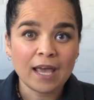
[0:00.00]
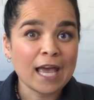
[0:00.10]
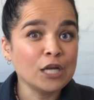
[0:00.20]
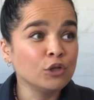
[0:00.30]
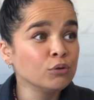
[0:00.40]

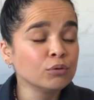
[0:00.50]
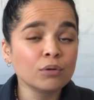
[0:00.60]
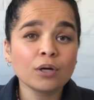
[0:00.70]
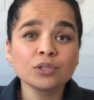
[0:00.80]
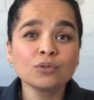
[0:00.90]
and you
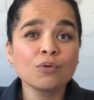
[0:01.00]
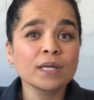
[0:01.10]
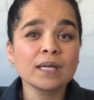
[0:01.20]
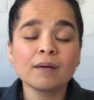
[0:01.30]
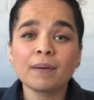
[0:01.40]
are
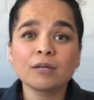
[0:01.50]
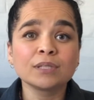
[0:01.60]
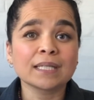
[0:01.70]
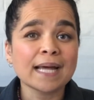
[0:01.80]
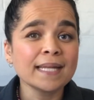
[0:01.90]
talking about
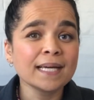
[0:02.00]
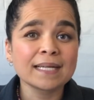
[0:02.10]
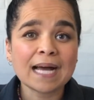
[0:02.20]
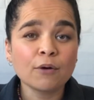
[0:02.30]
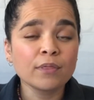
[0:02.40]
running
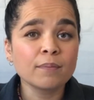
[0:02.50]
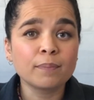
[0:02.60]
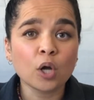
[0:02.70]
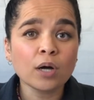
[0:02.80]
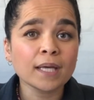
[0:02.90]
around the
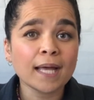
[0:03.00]
block